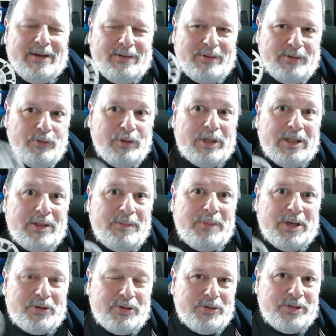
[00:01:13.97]
look at the
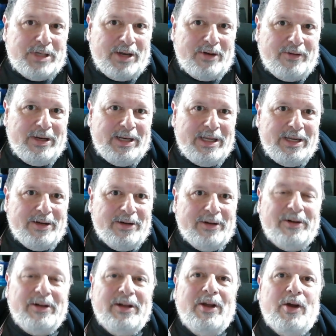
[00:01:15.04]
pictures that are in
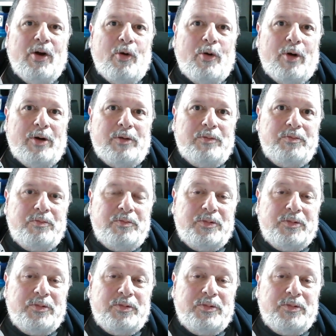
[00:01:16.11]
here, or